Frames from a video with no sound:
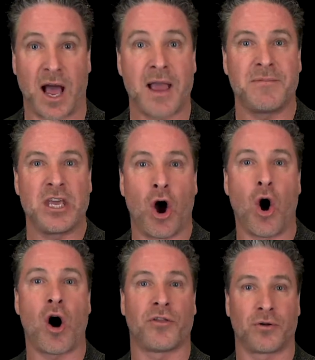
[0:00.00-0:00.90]
I am the
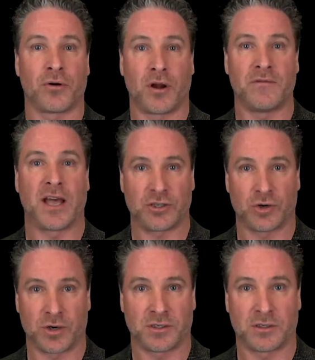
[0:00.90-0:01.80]
author of that
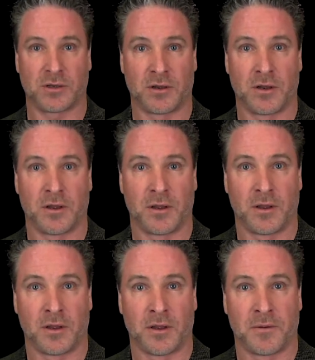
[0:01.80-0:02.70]
choice.
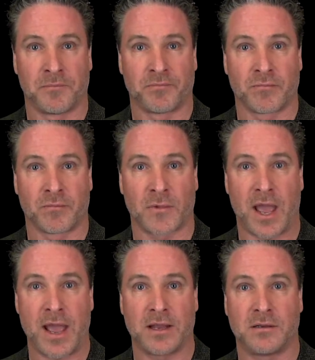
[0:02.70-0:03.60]

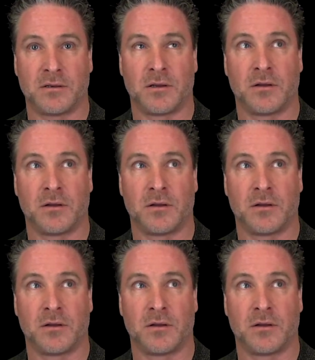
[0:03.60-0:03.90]
And